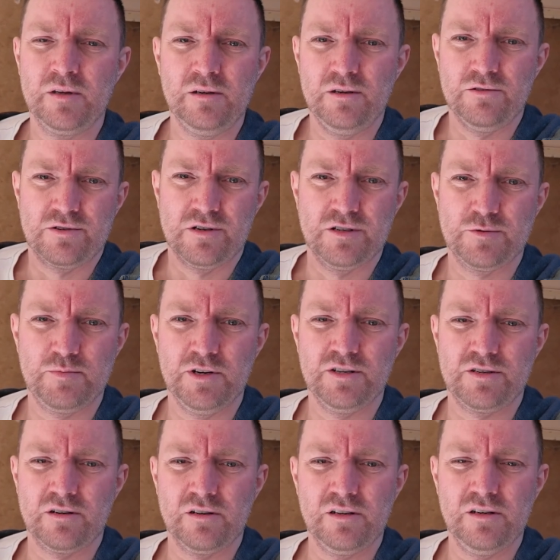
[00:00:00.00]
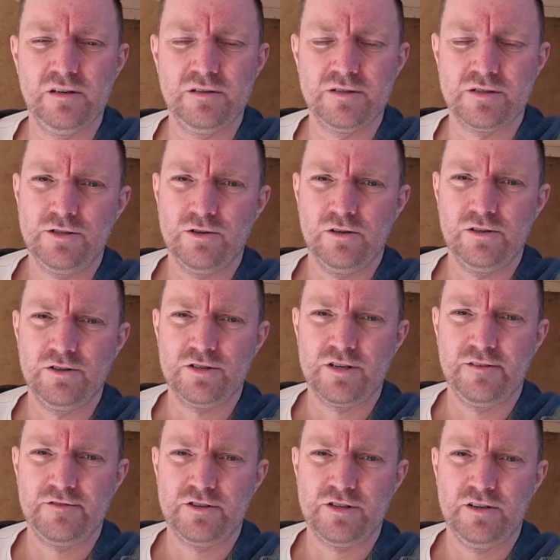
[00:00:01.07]
Useless basically. So I'll just
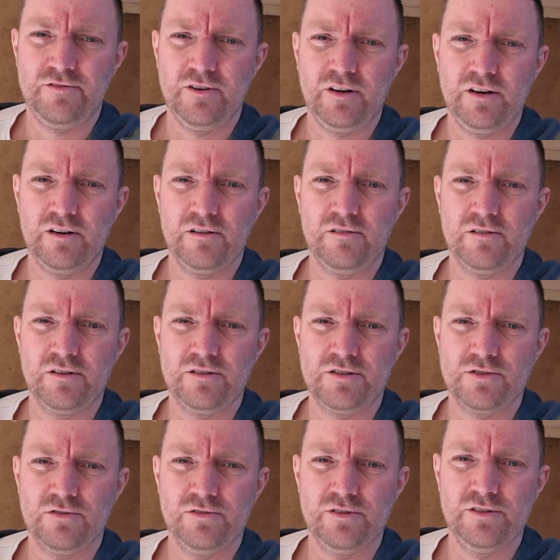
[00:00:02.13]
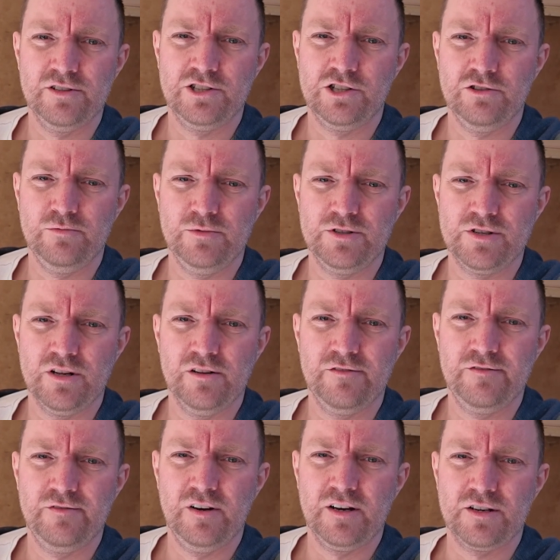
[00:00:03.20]
have to see if I can get on and sort the issue
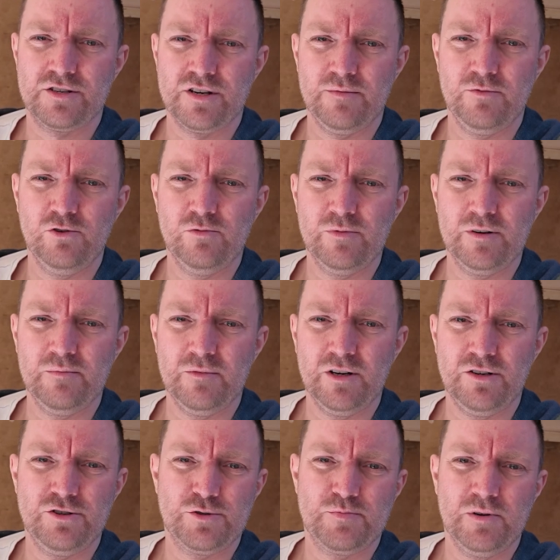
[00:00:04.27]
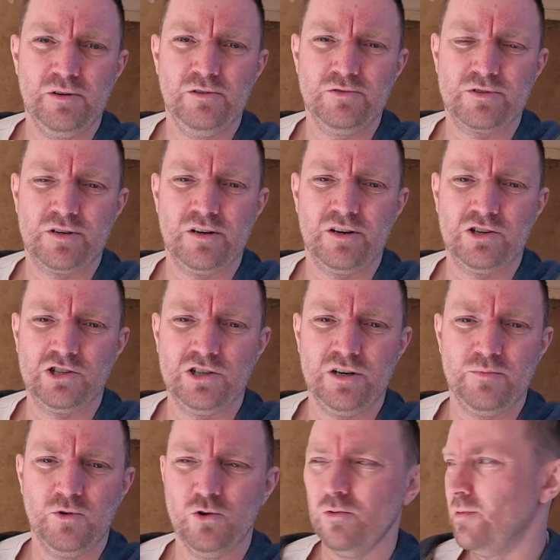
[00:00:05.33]
myself. Like I said, I'm hoping it might just be a loose connection.
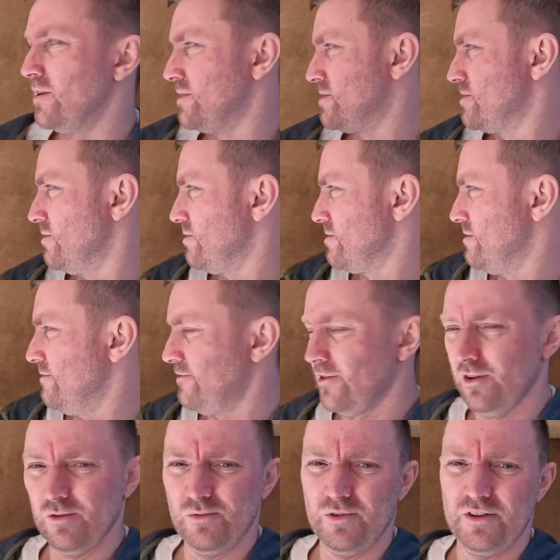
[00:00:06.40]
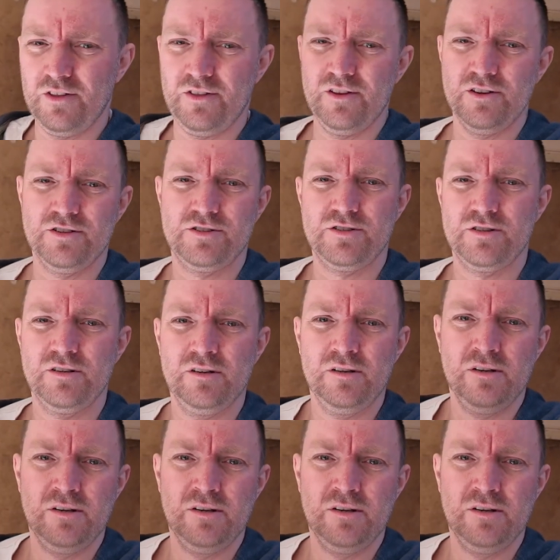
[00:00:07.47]
I'm hoping it's not a fault with this.